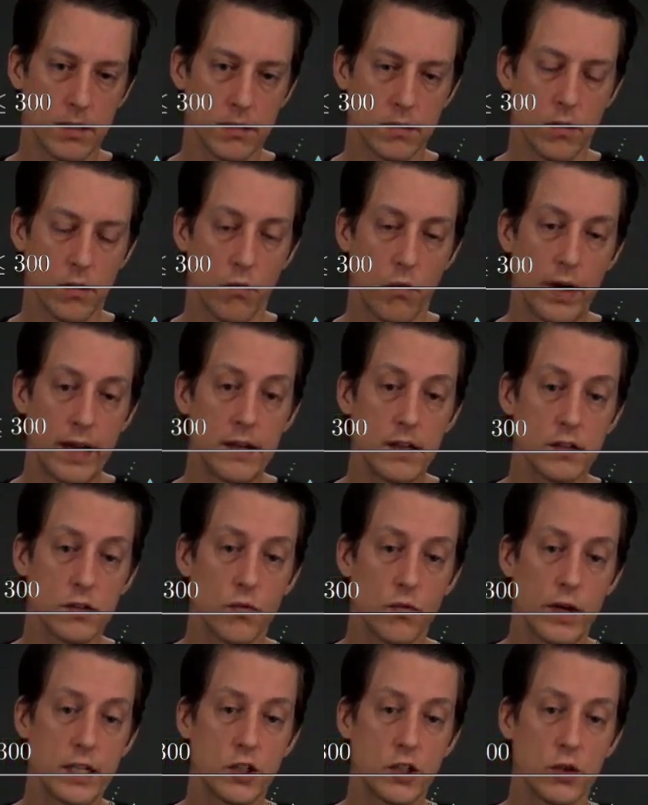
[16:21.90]
radius
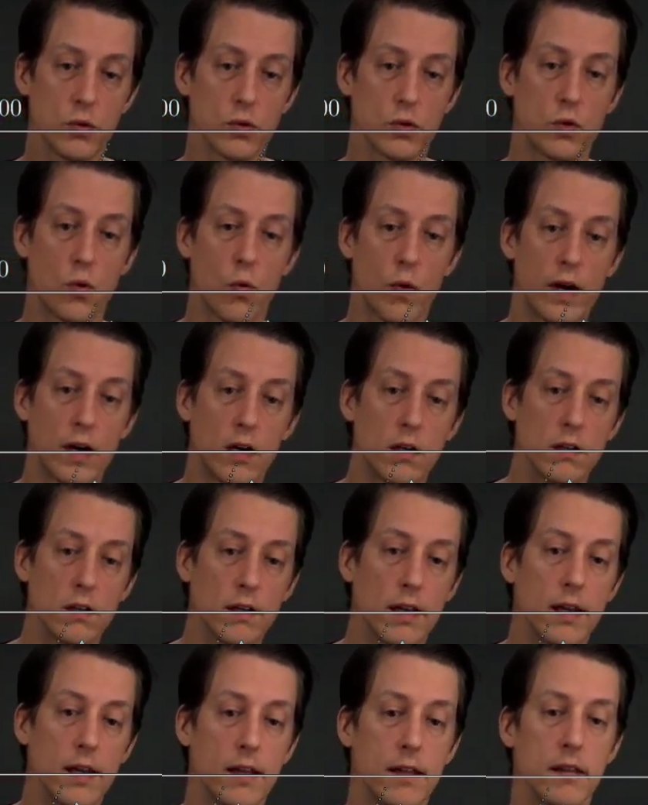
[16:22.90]
ratio square
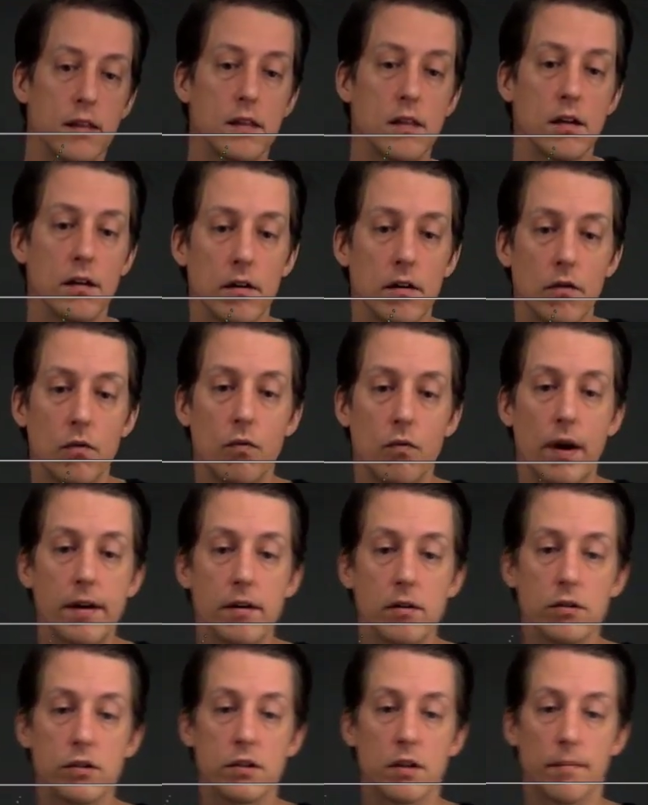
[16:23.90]
and the
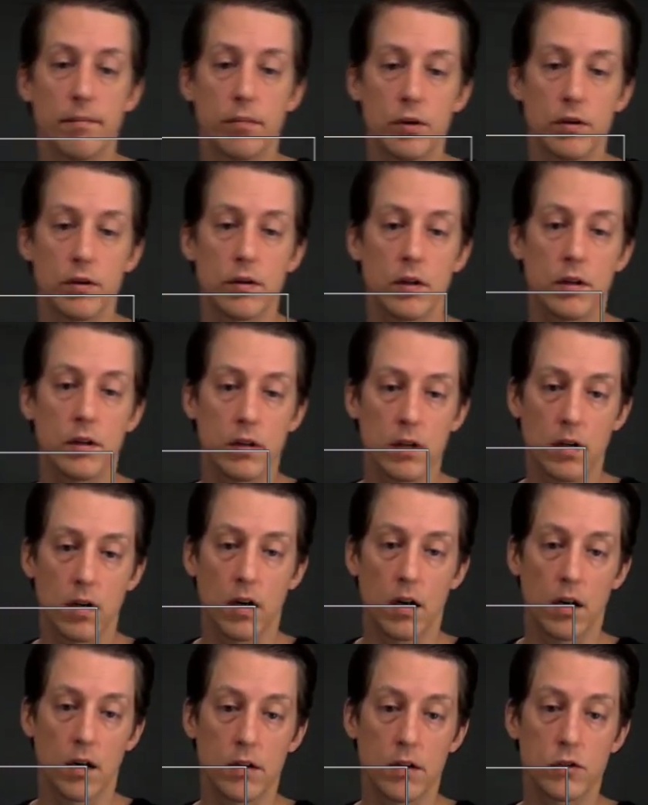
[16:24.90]
Reynolds number
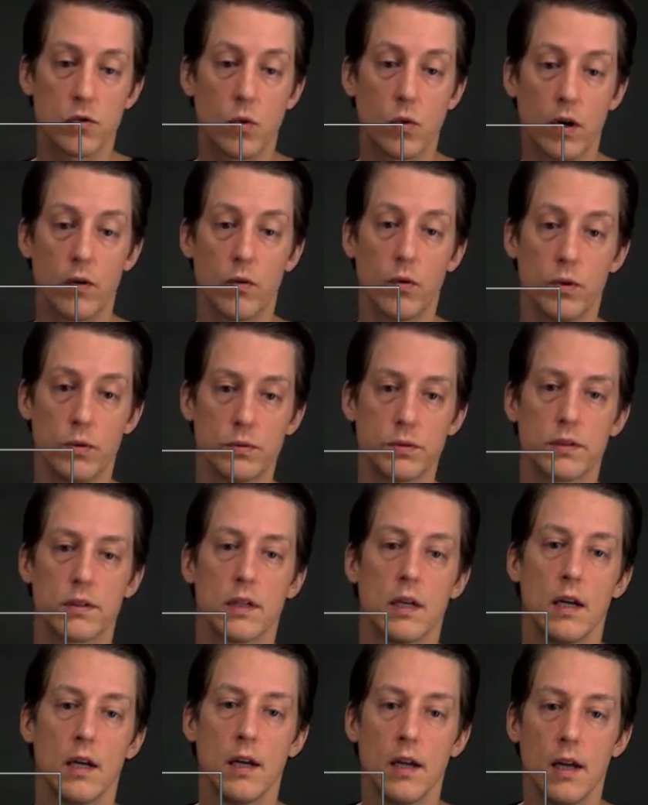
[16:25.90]
square root.
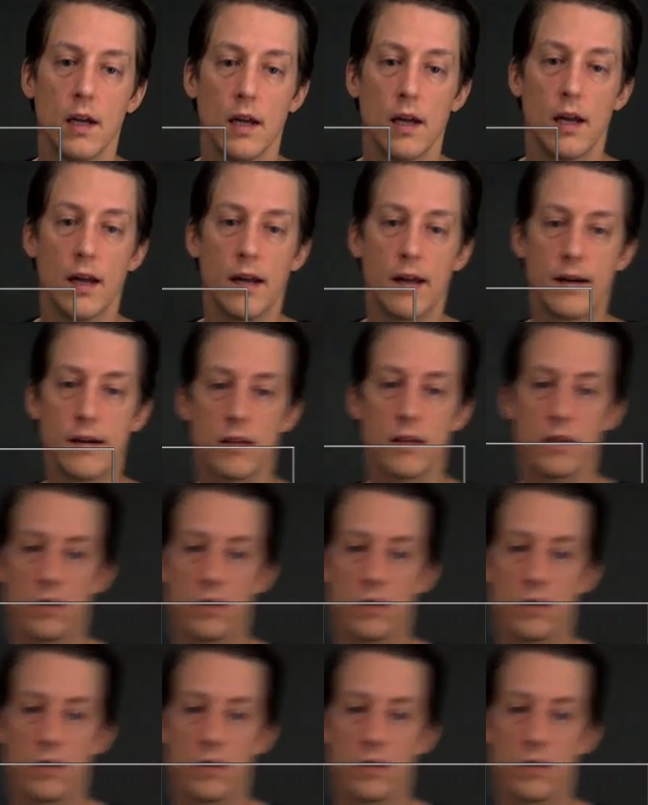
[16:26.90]
And